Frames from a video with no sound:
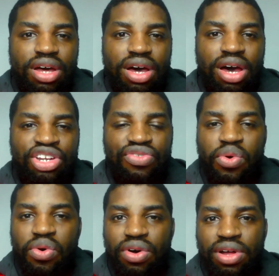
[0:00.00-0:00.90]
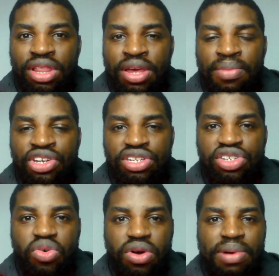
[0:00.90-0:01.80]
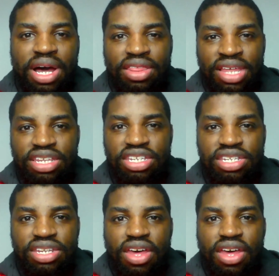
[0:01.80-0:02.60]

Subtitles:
I just thought, let me just talk about this.